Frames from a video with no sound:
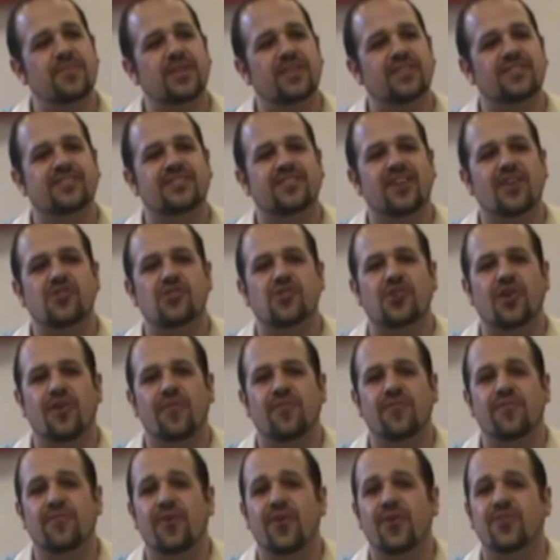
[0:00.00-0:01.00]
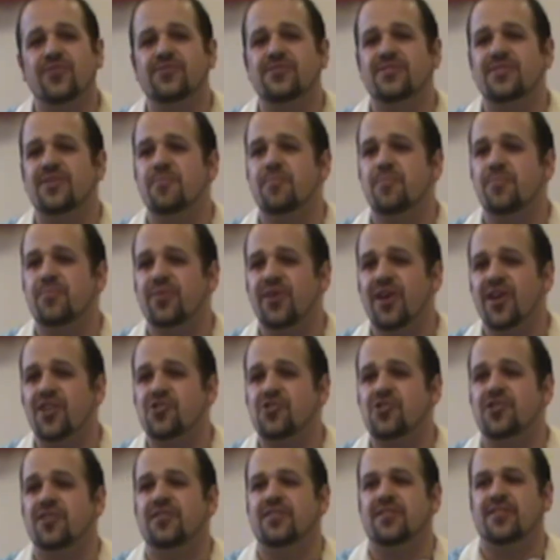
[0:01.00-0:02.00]
me such a false
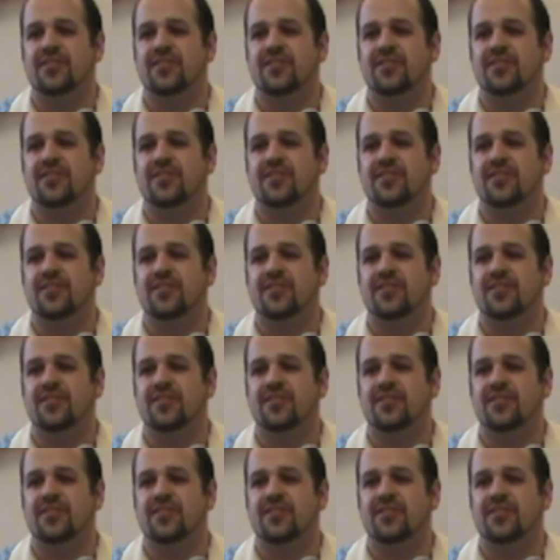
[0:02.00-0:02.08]
impression?